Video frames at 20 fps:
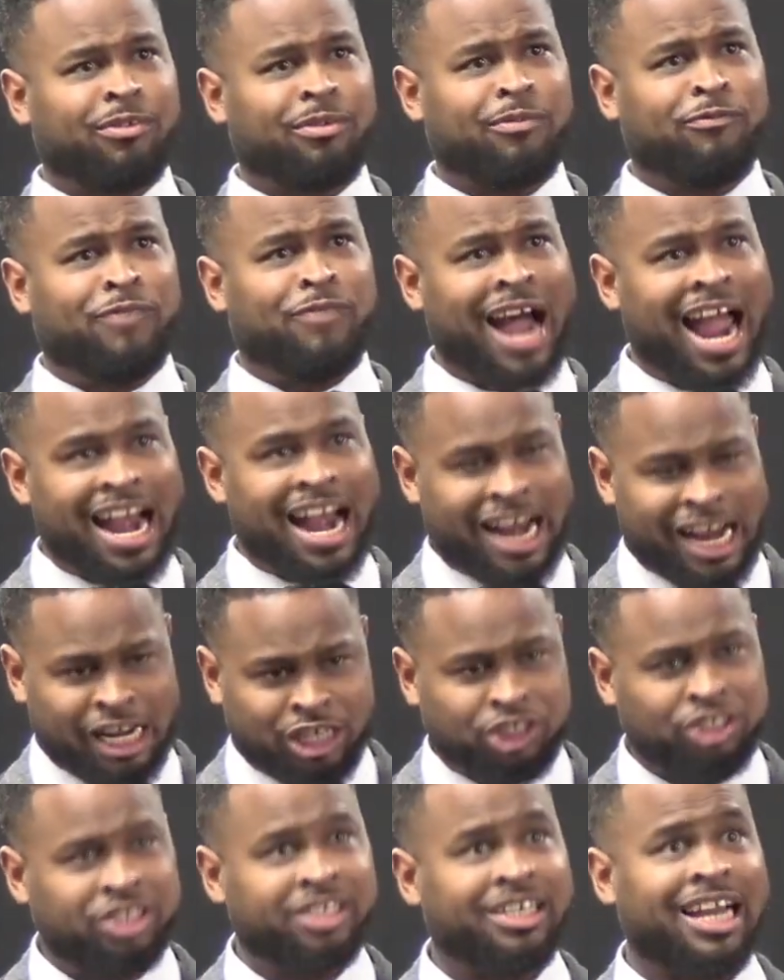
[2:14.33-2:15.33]

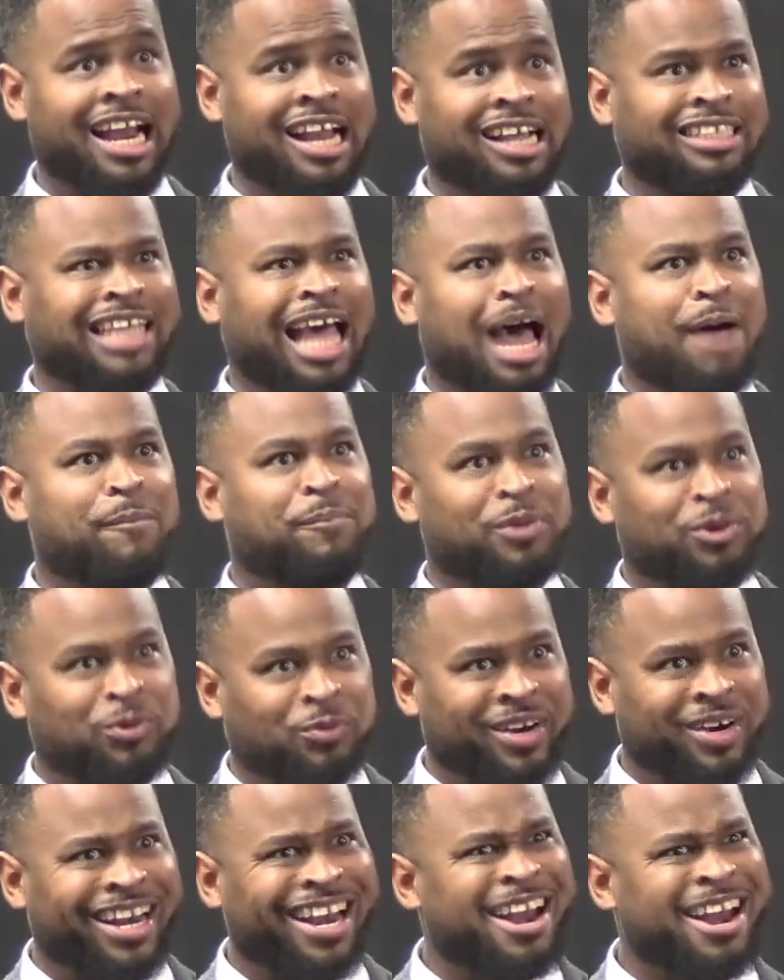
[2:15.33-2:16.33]
violation that has happened
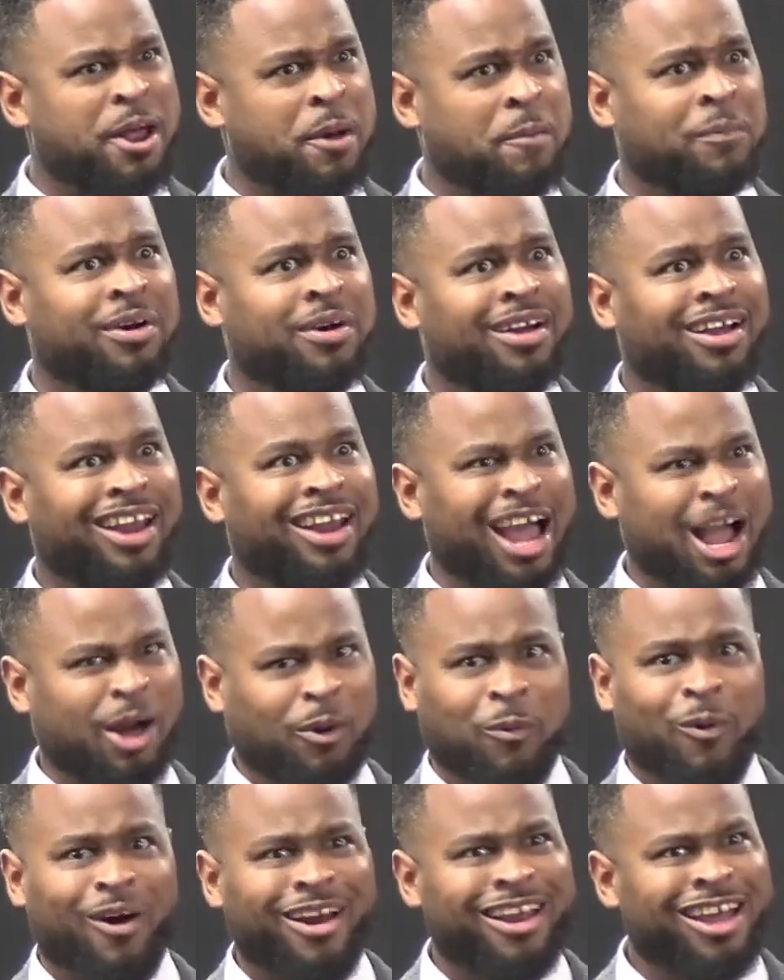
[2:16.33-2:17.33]
within them. Like,
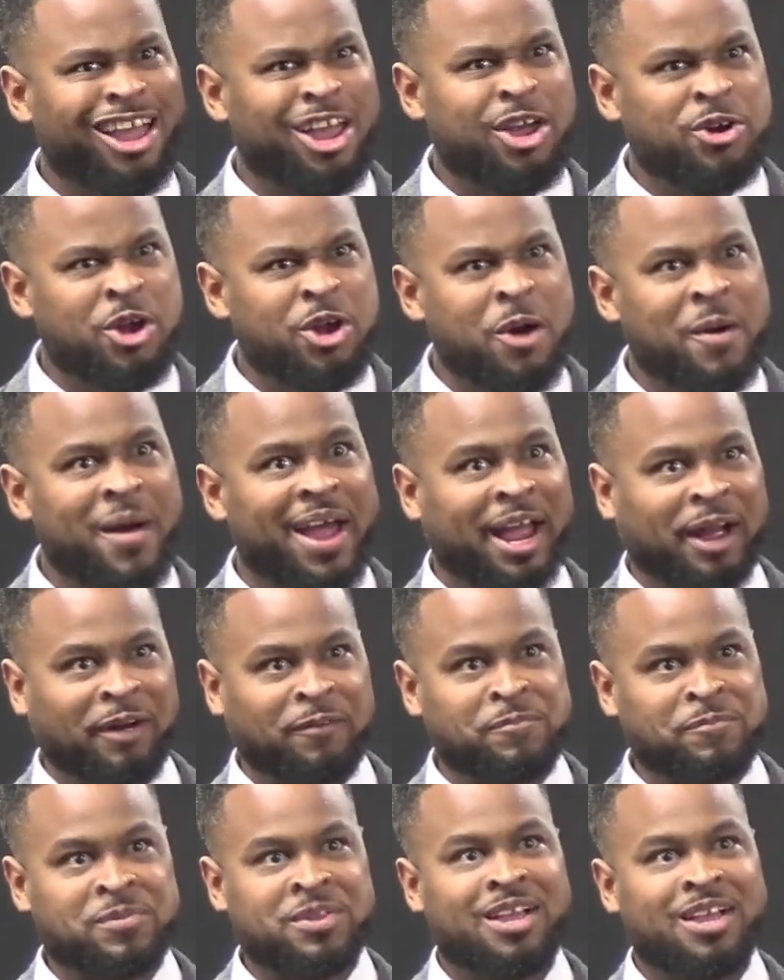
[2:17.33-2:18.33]
what are you doing?
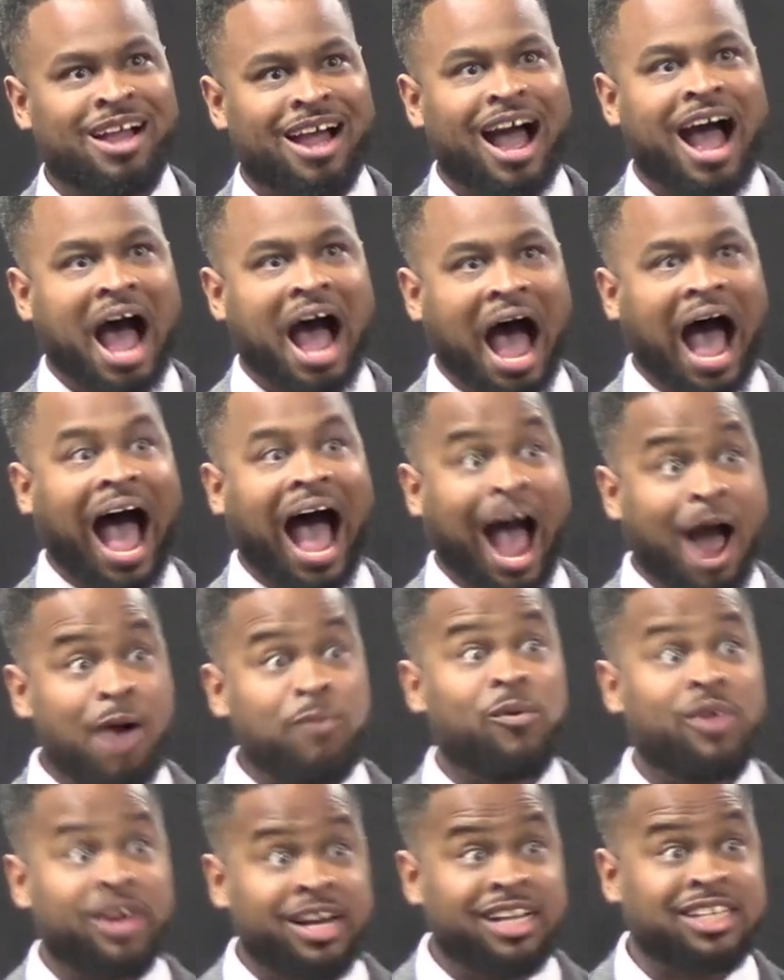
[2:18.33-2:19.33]
I
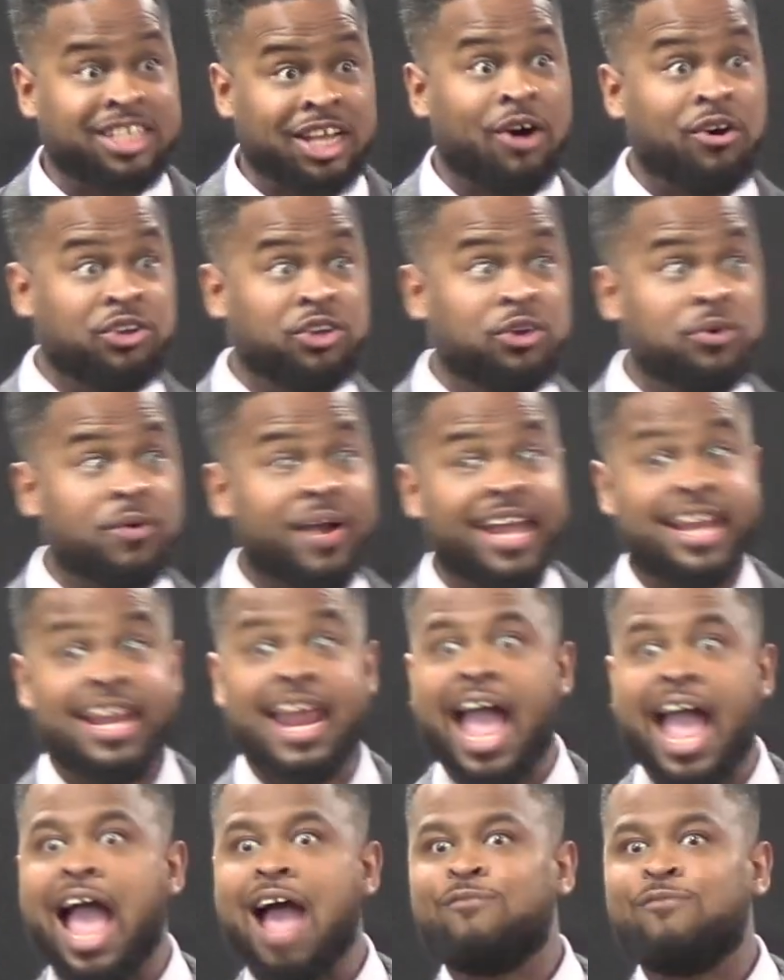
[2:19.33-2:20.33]
want to tell you, in
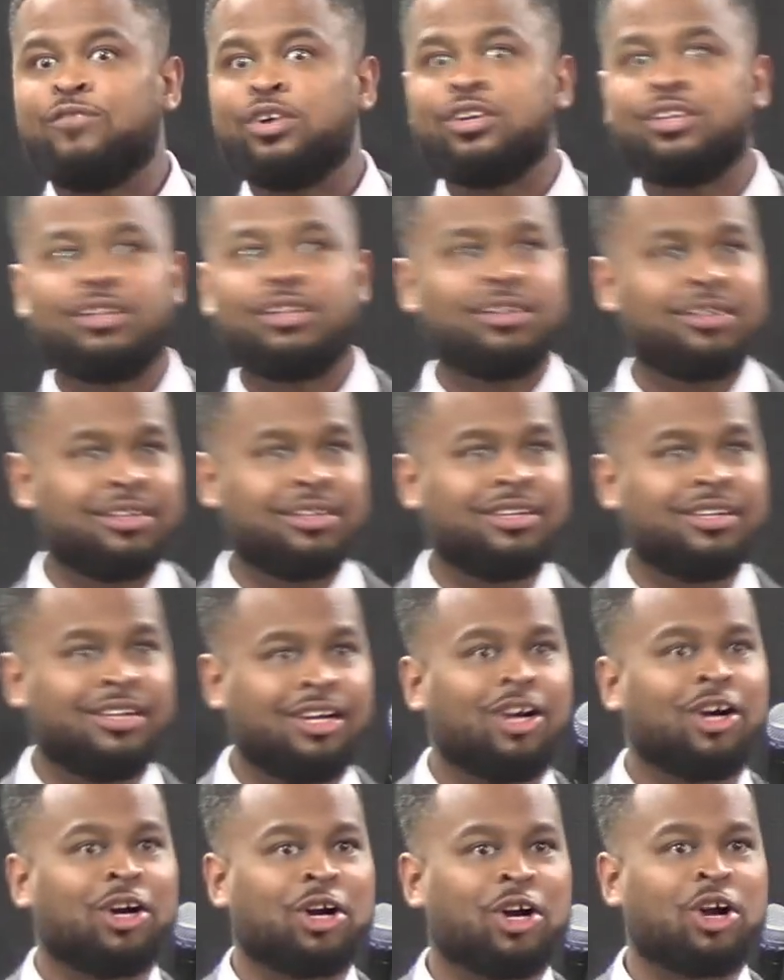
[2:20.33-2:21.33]
heaven,
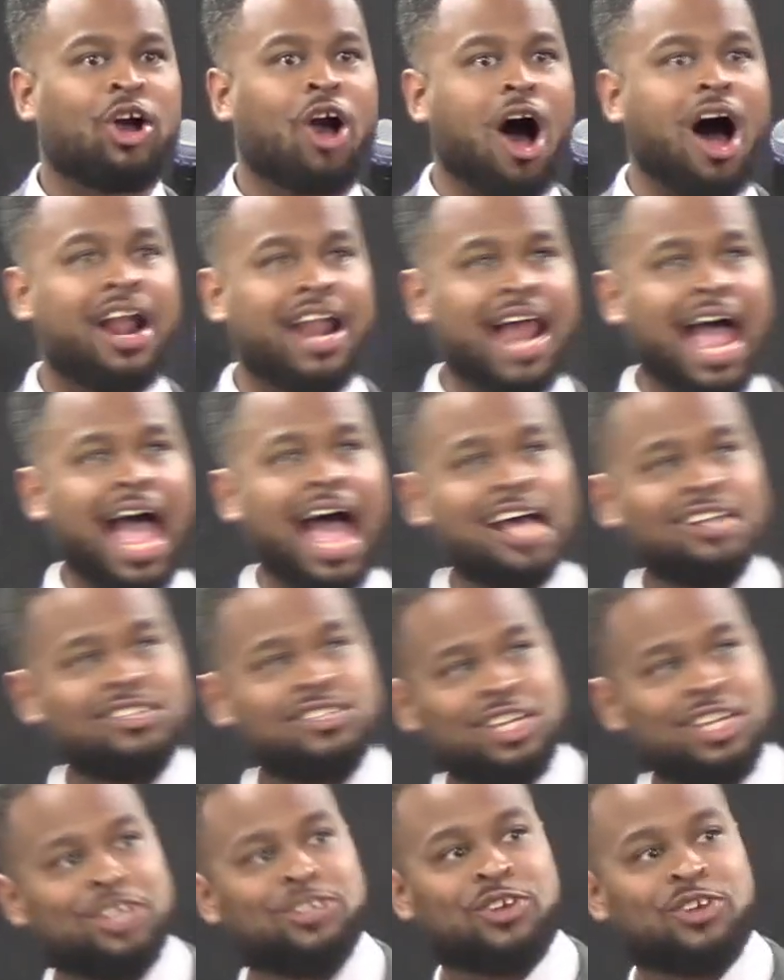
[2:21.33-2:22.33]
God has
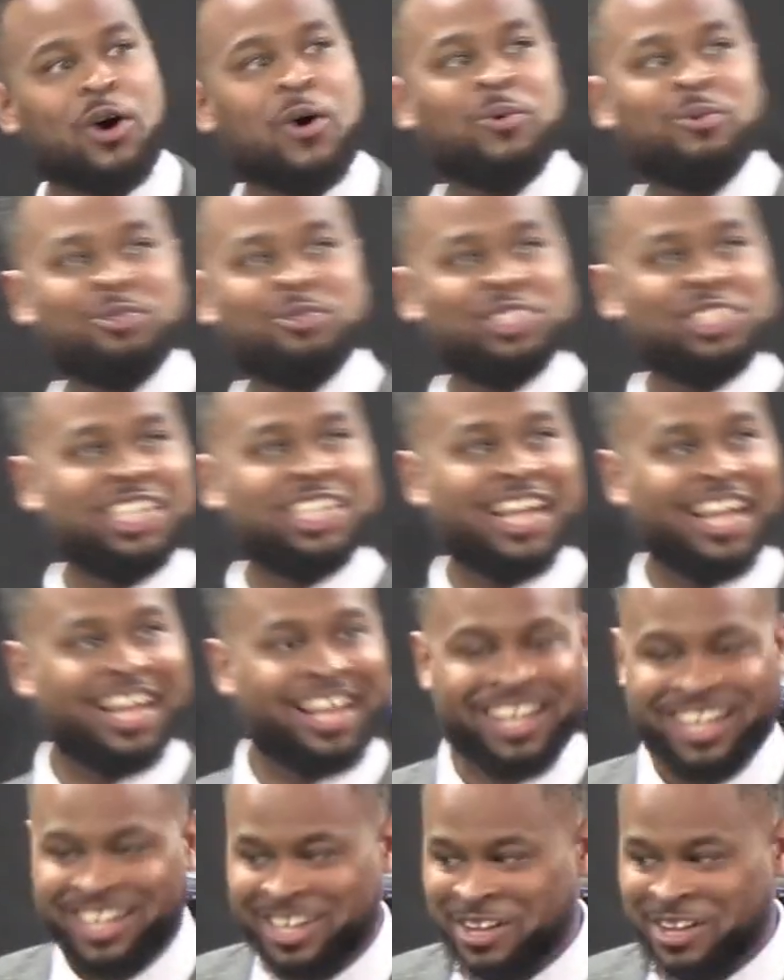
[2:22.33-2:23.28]
his own chair.